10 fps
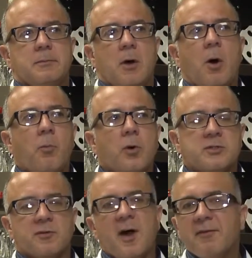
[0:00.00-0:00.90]

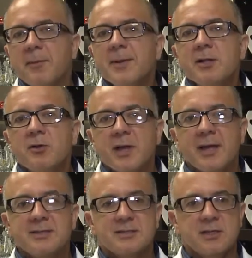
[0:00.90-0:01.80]
upwards of 500,000
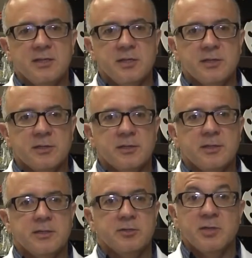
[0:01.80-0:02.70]
cases a year.
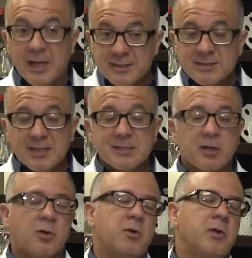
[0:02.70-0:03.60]
In the United States
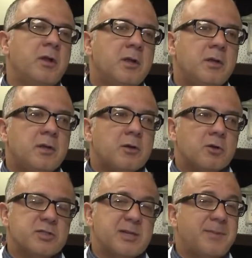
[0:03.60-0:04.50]
alone,
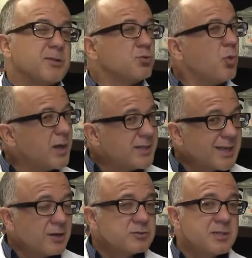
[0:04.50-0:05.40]
causes about
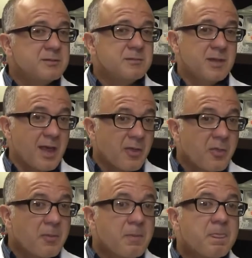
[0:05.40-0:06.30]
20,000 deaths.
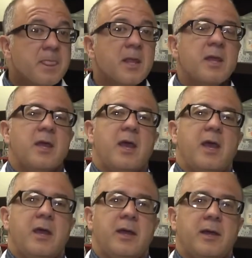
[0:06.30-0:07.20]

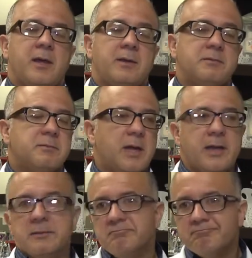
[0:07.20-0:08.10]

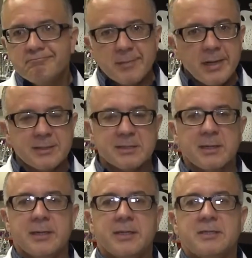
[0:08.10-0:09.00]
And it's
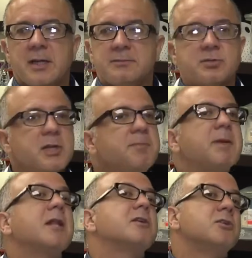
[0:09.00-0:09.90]
a $3
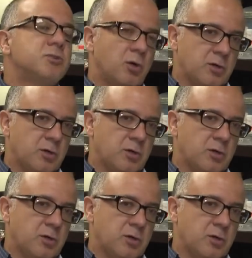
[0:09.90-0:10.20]
billion